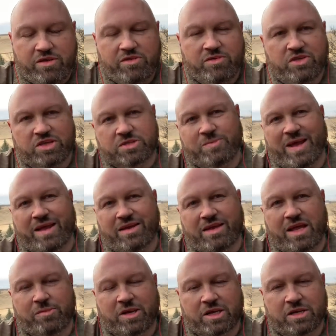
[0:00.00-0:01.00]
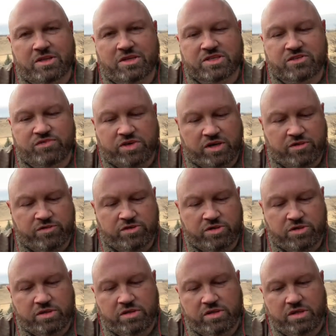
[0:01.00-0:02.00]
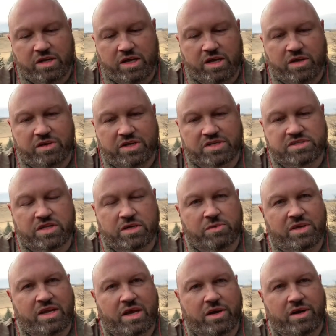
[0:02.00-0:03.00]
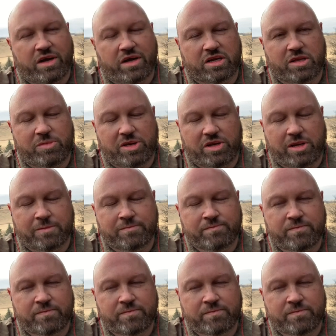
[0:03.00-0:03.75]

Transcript: this pandemic and this fearfulness that we carry in our community.